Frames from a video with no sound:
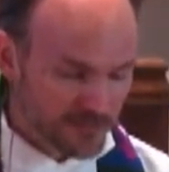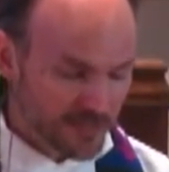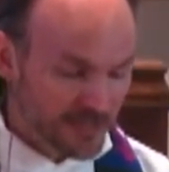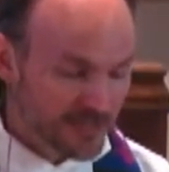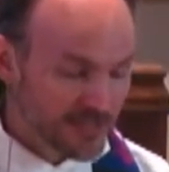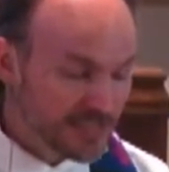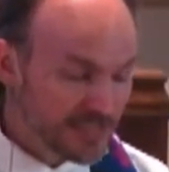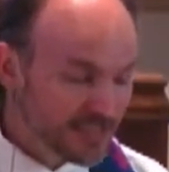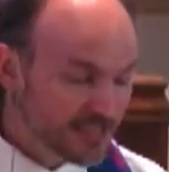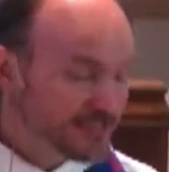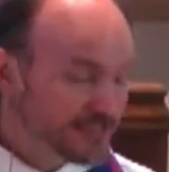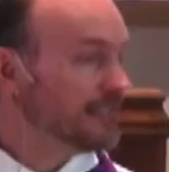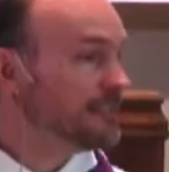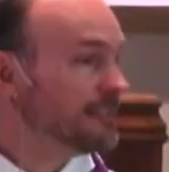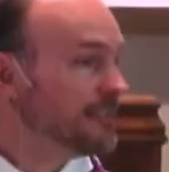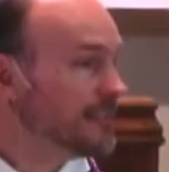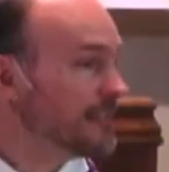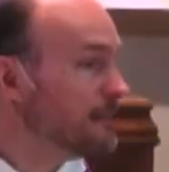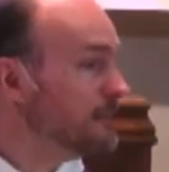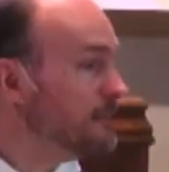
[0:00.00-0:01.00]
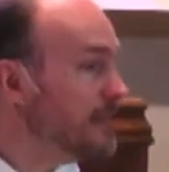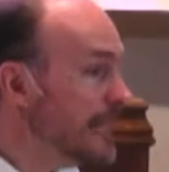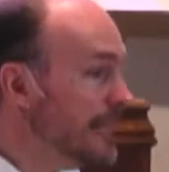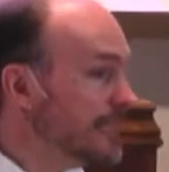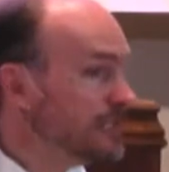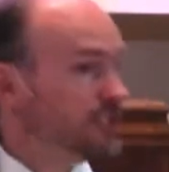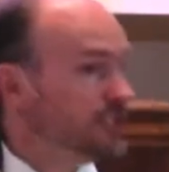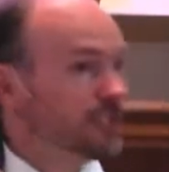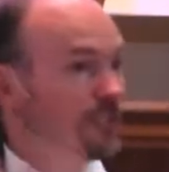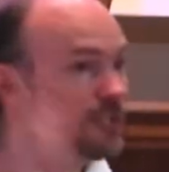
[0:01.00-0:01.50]
Then he said to them,
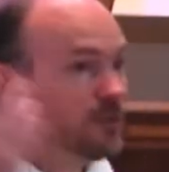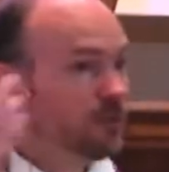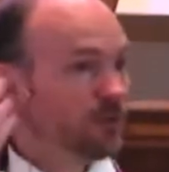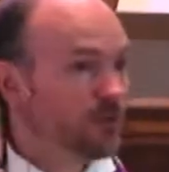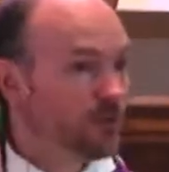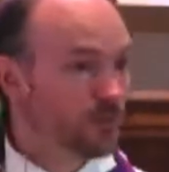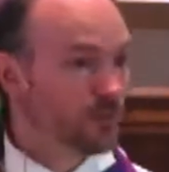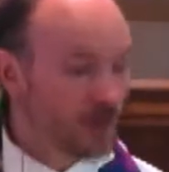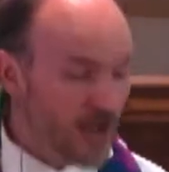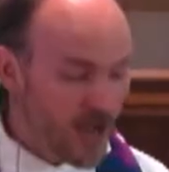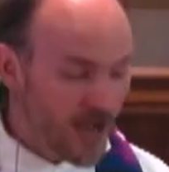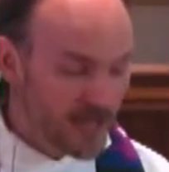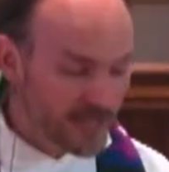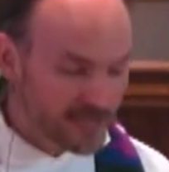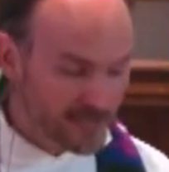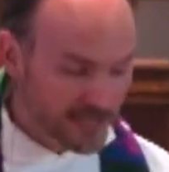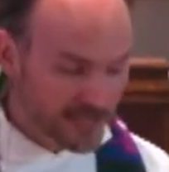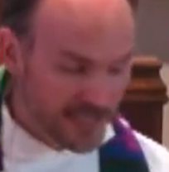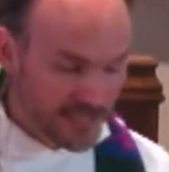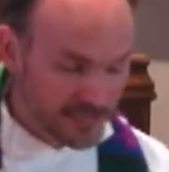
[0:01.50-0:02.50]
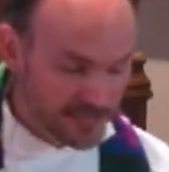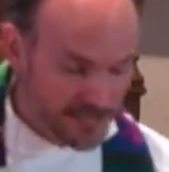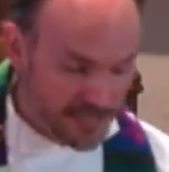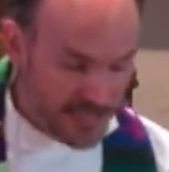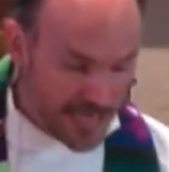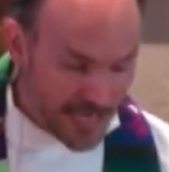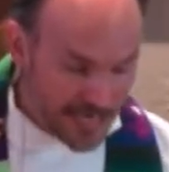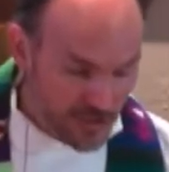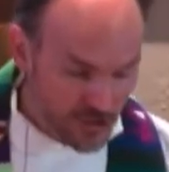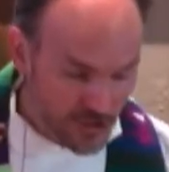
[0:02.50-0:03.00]
"Nation will rise against
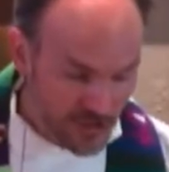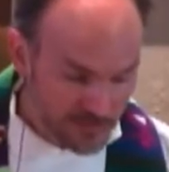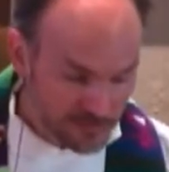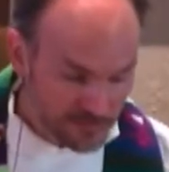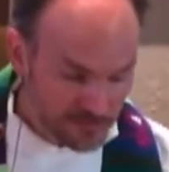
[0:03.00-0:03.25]
nation,